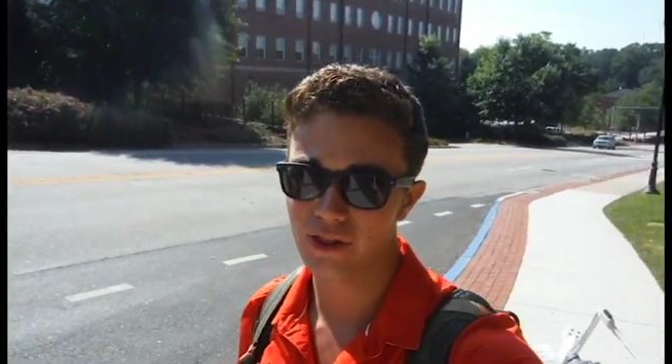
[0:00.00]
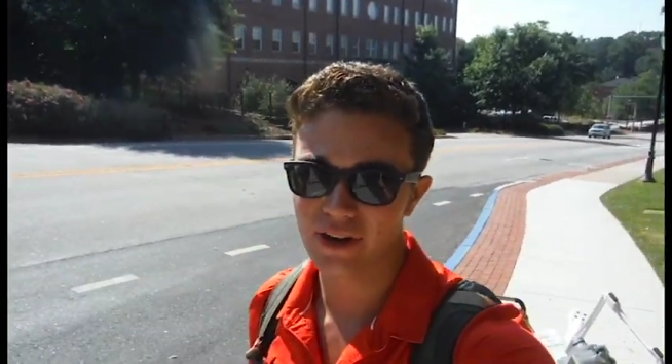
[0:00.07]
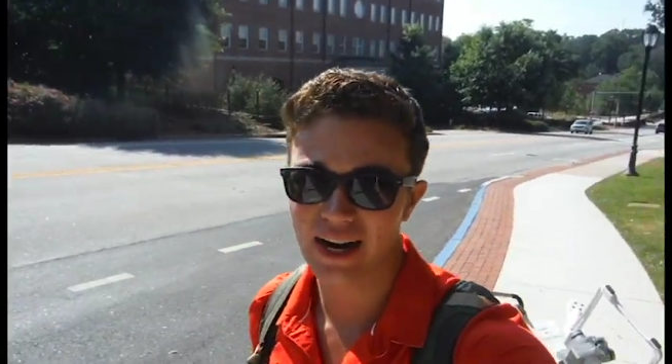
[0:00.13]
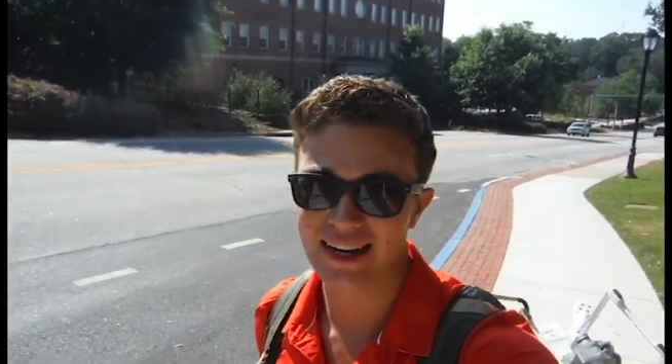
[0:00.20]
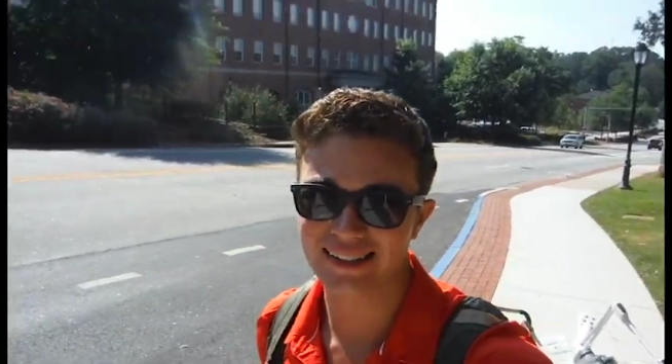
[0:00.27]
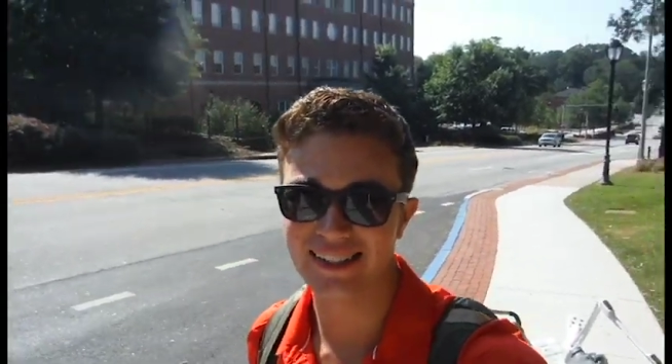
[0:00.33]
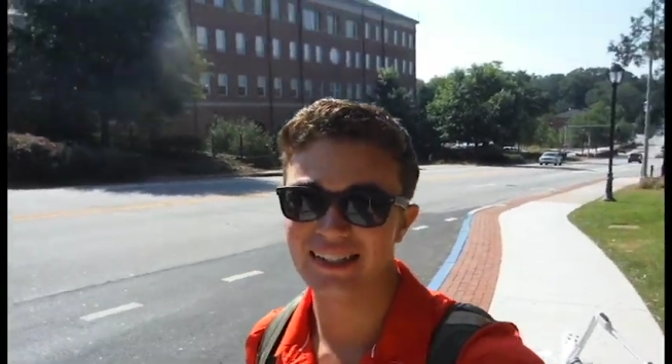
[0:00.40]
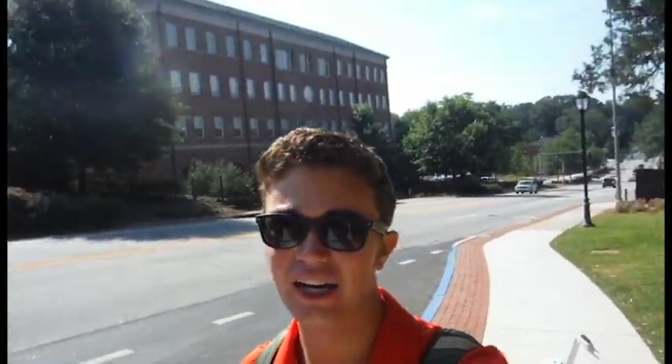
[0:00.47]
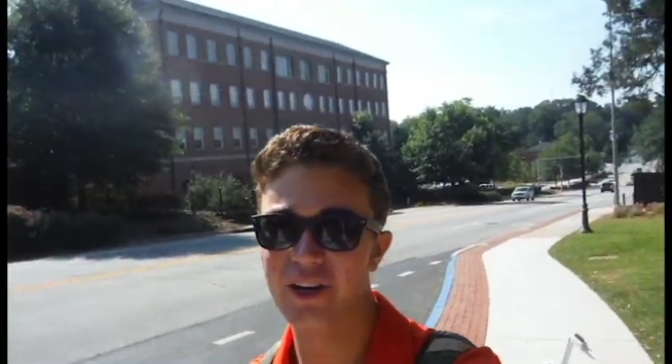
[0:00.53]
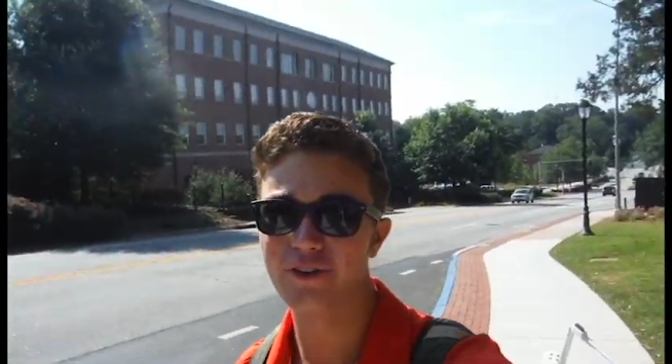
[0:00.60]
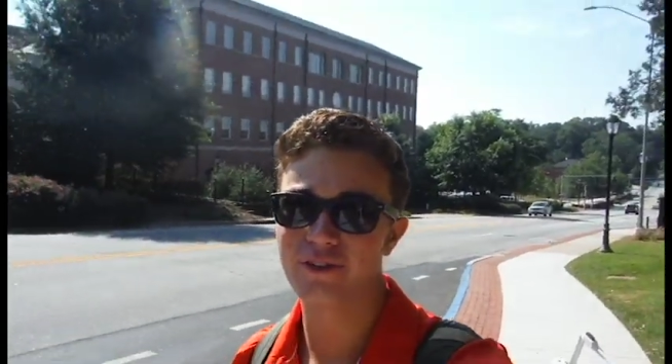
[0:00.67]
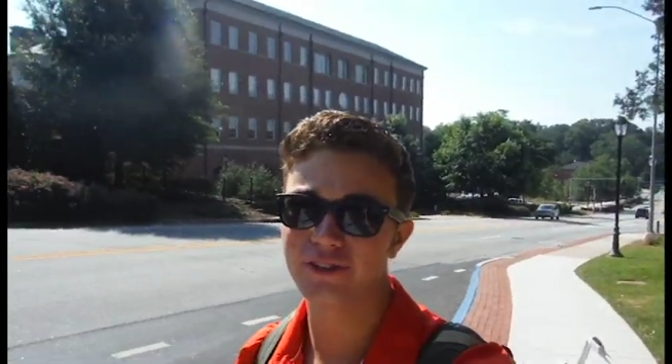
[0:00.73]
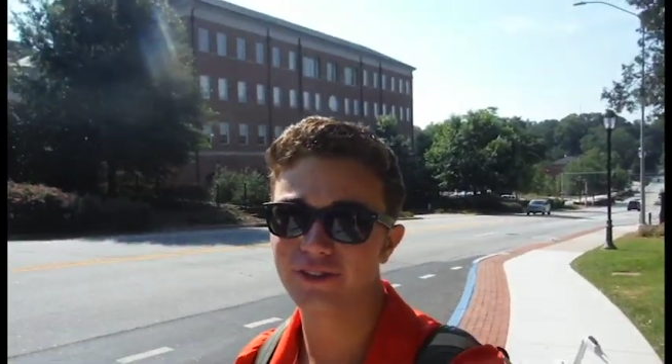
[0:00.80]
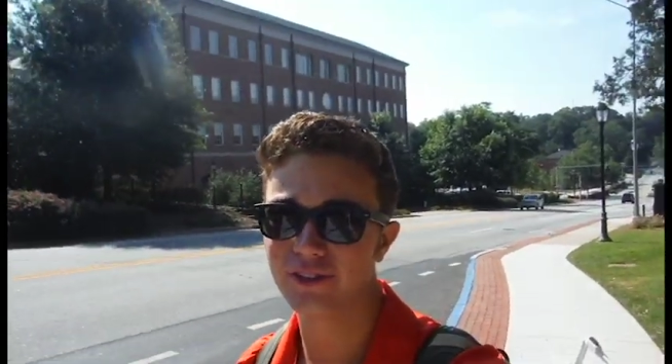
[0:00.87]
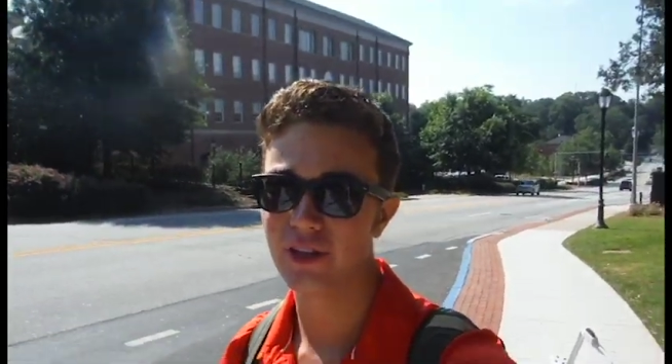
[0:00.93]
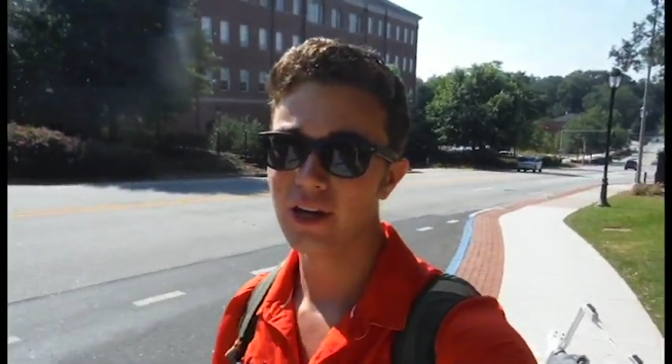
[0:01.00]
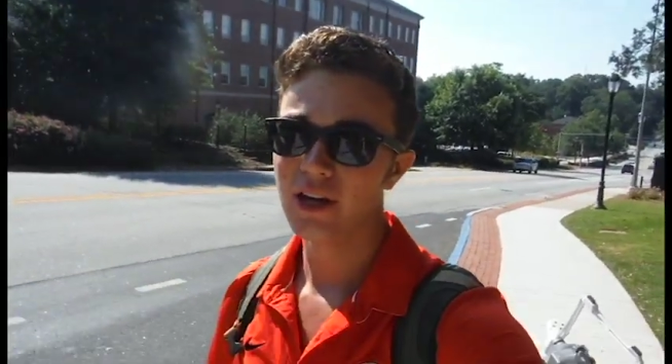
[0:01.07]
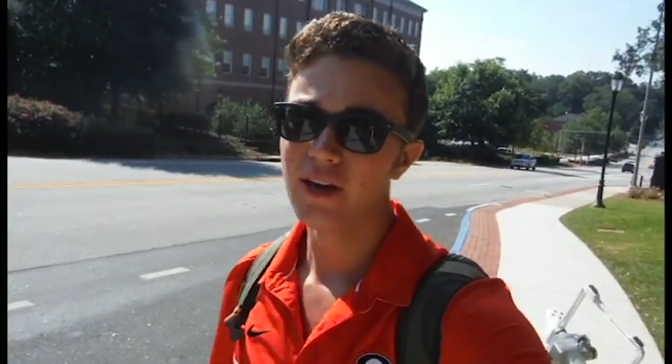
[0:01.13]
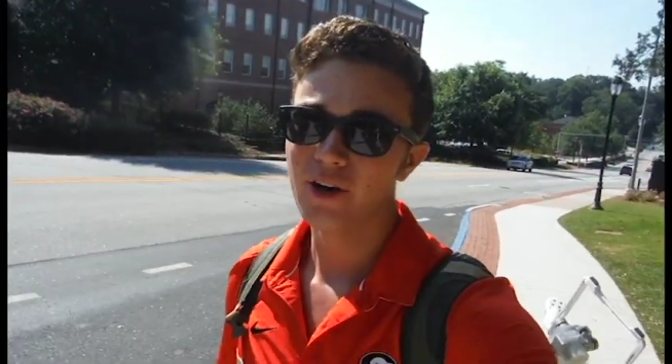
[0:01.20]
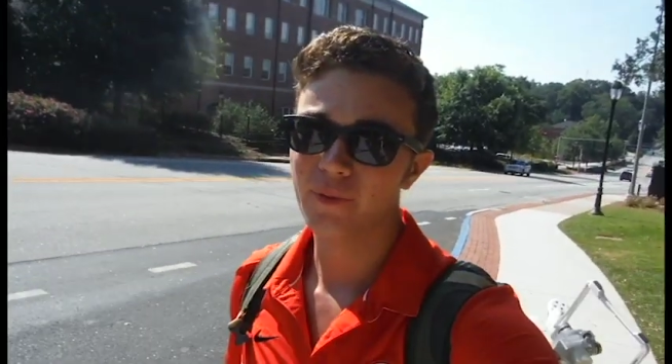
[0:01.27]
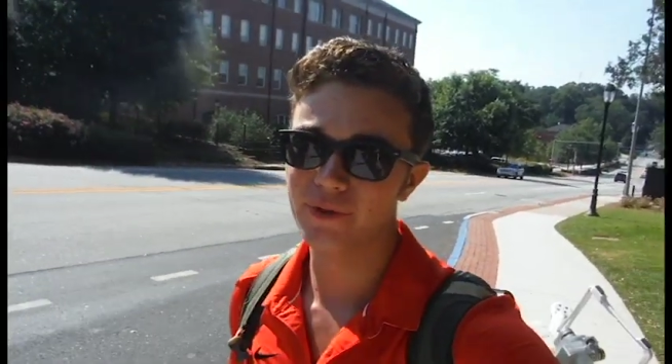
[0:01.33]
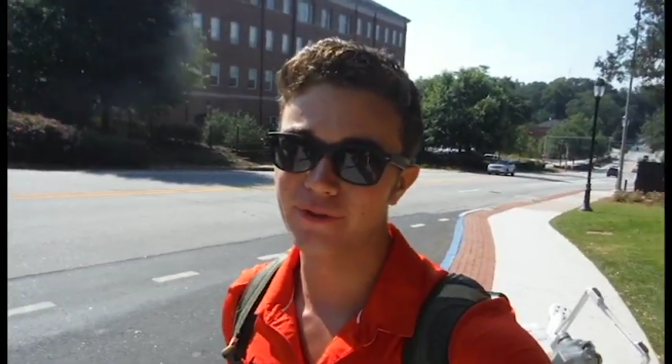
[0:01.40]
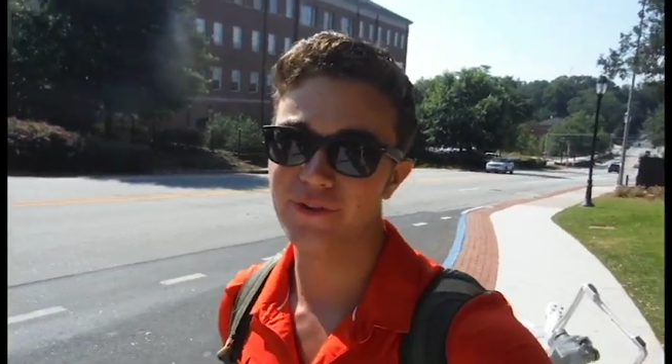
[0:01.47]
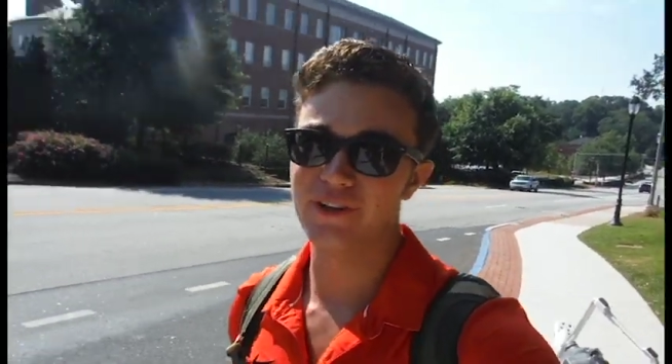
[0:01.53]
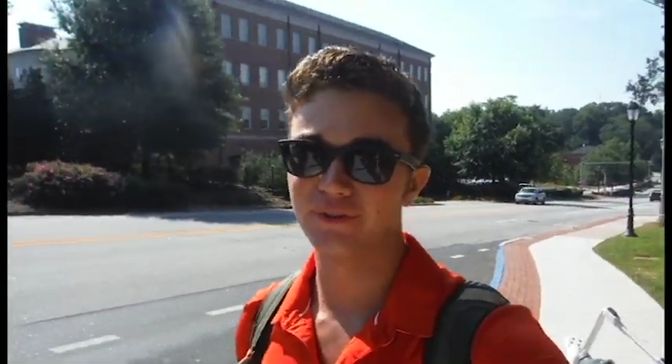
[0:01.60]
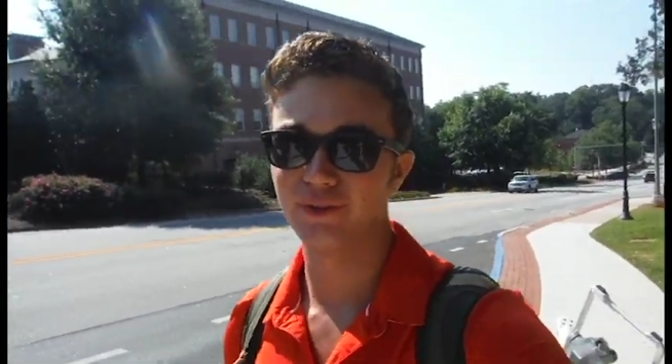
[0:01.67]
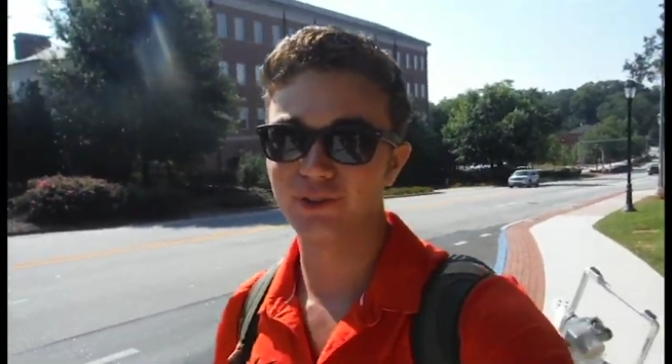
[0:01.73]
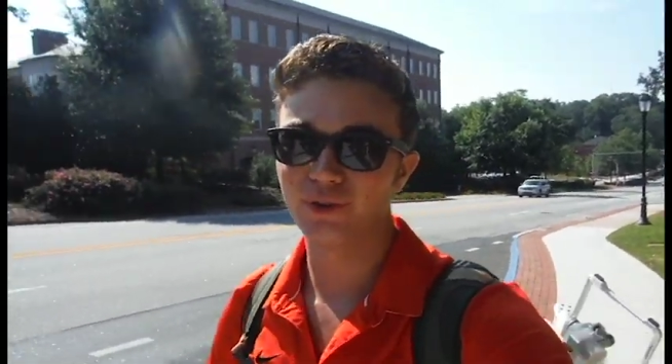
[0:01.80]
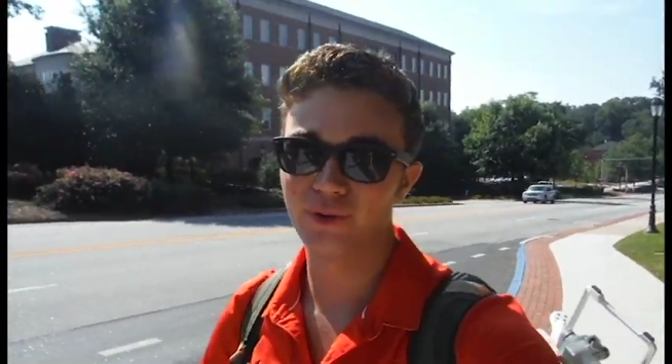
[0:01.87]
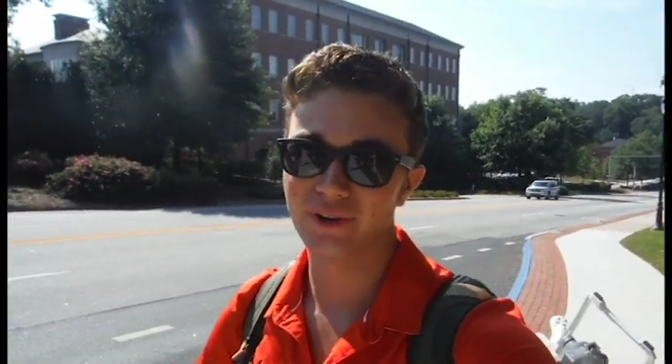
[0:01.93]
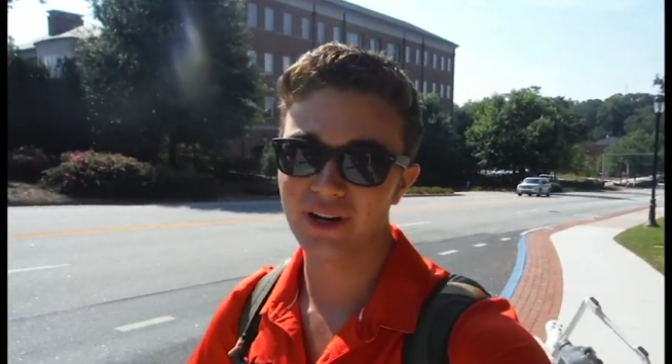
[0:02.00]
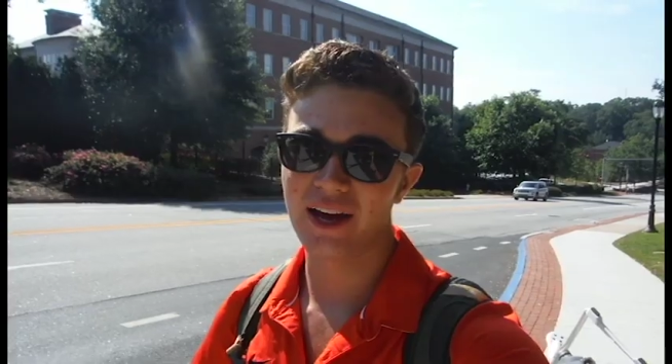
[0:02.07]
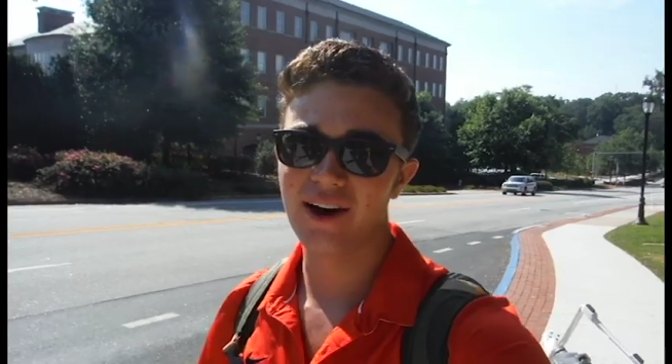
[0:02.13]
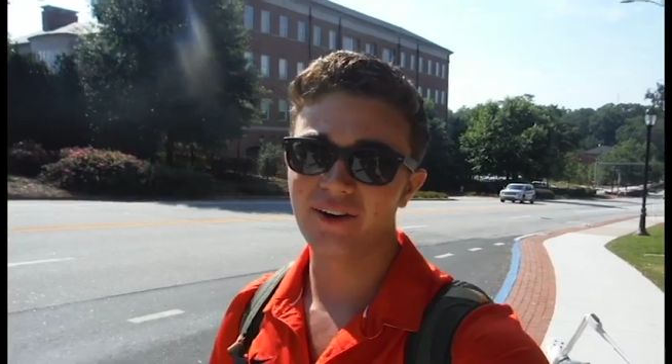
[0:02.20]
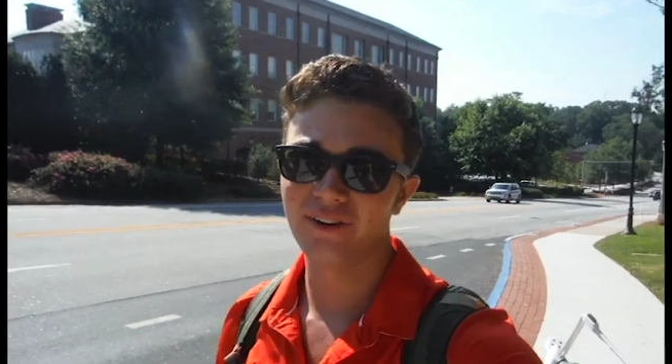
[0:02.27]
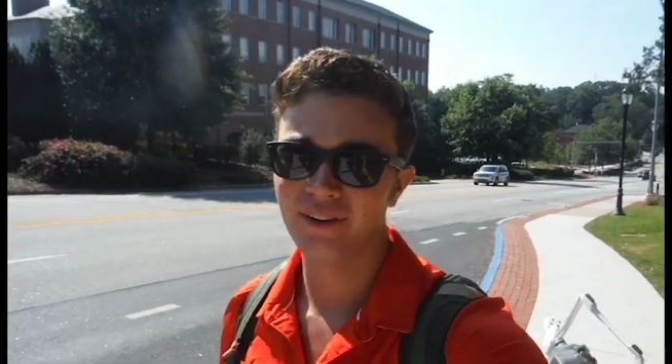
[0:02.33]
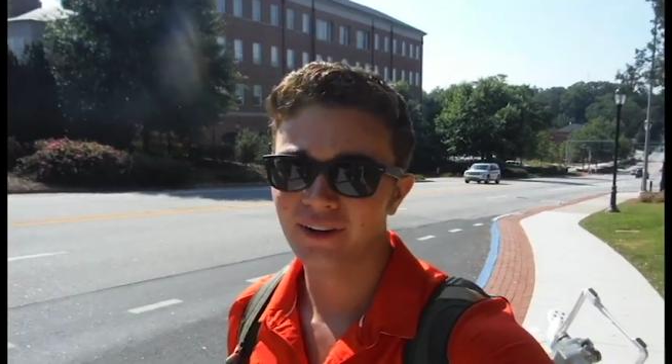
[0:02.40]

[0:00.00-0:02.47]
the 1900s, when the fence was torn down,